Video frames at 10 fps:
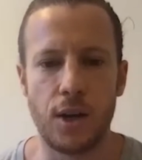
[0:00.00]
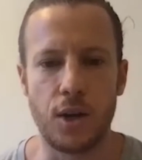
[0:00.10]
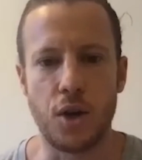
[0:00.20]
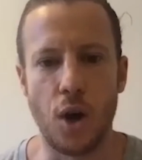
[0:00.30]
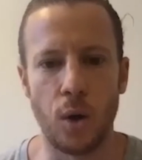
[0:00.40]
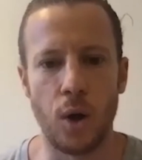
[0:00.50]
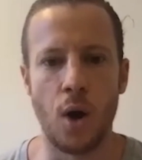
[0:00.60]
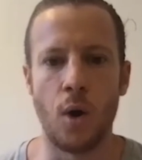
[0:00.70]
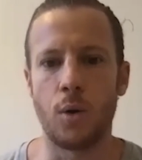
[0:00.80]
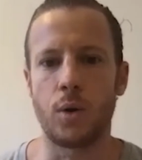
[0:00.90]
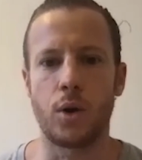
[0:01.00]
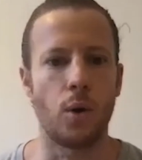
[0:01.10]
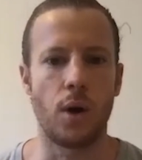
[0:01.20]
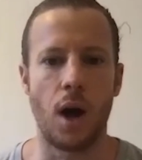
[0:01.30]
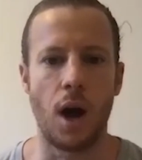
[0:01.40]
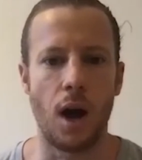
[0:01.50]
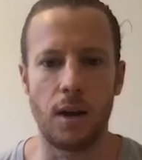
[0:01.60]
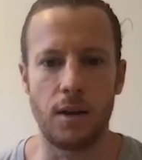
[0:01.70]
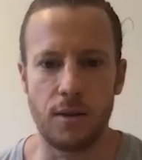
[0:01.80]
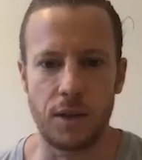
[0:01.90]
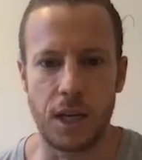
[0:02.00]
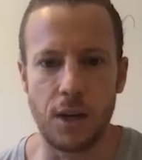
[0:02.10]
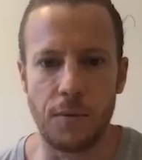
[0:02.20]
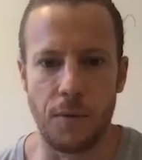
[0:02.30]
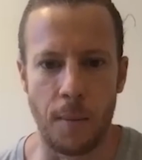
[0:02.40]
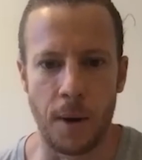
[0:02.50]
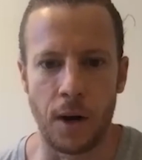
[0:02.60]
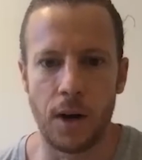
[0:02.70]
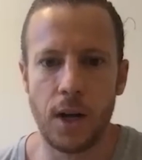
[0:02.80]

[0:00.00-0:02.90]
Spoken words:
YOLO yield farmer